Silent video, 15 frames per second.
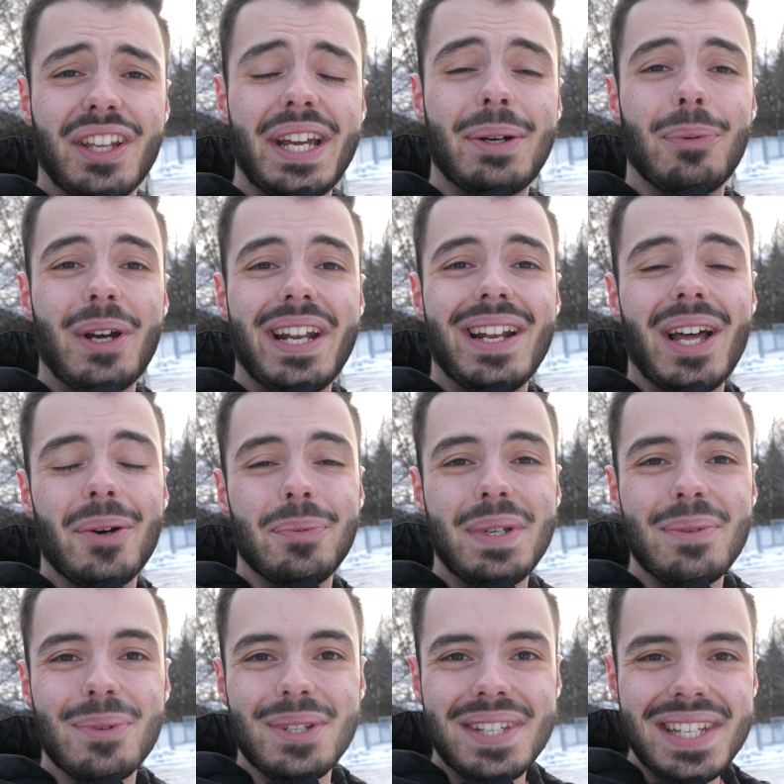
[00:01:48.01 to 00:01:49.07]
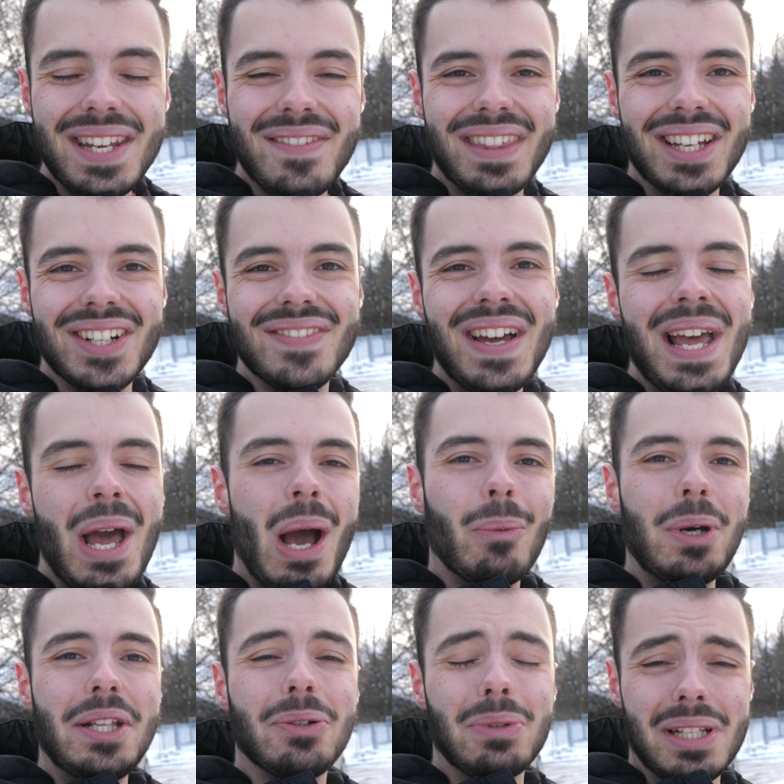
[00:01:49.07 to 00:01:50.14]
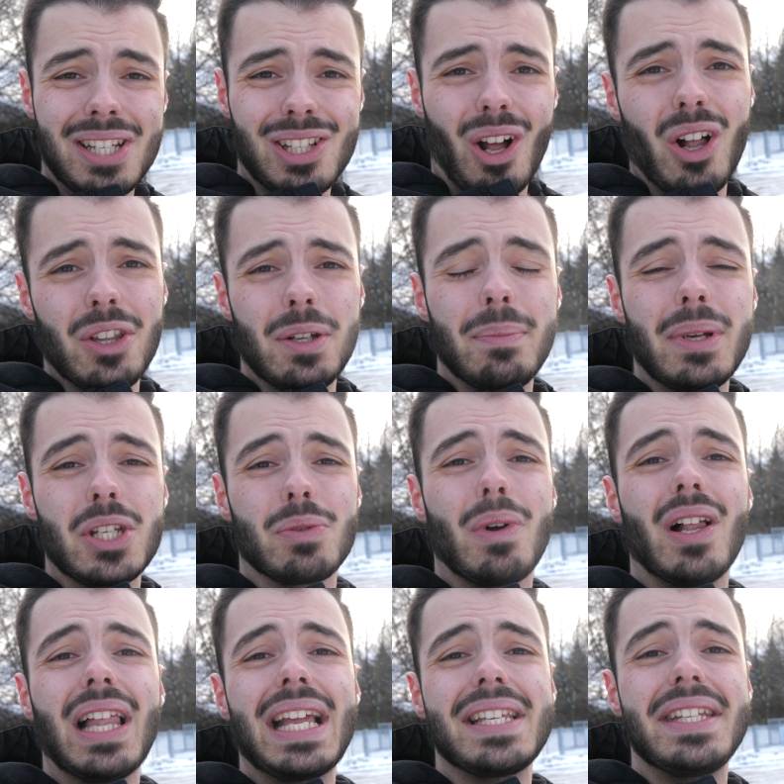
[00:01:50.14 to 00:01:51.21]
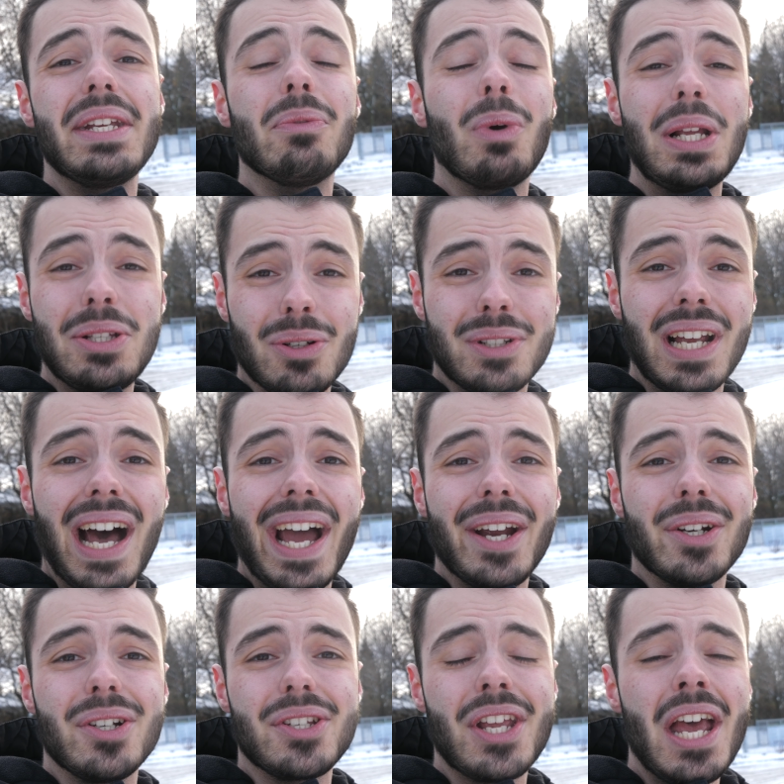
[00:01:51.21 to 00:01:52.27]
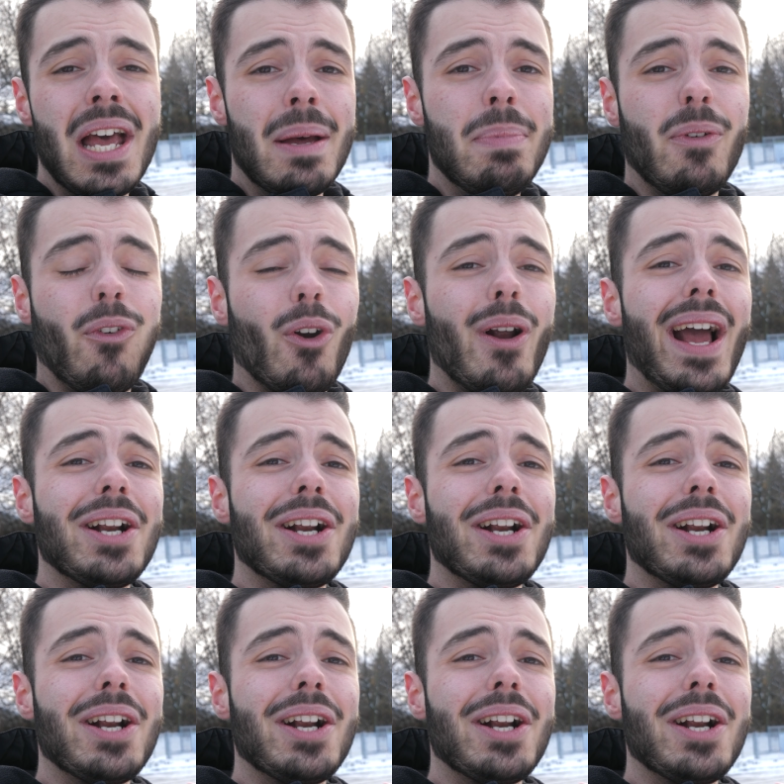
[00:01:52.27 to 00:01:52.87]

like when we received them and when to install them, as well as the winter tires. Before I